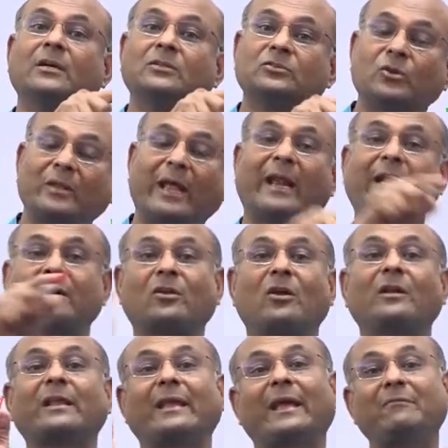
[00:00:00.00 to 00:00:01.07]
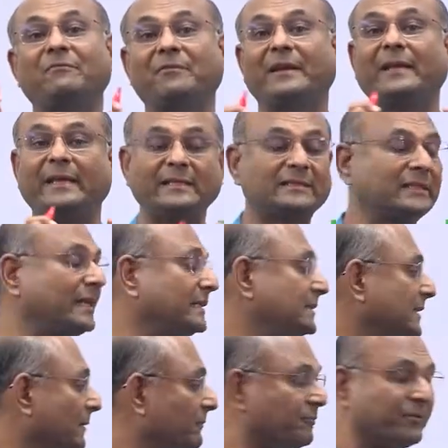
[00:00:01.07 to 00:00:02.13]
So the electron can very easily
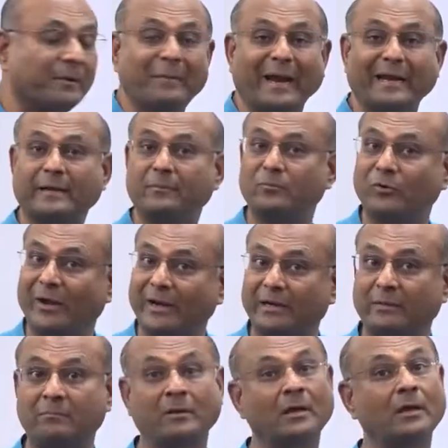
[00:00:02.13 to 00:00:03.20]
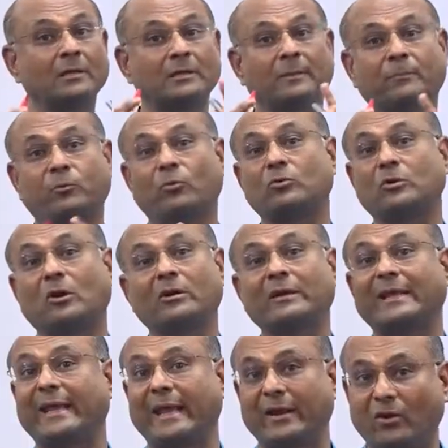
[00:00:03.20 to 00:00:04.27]
jump from atom to atom. The proton
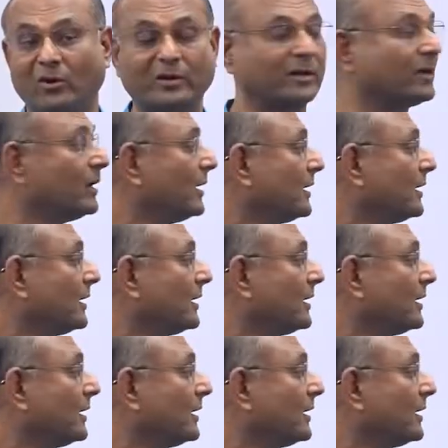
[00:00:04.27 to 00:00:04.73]
cannot.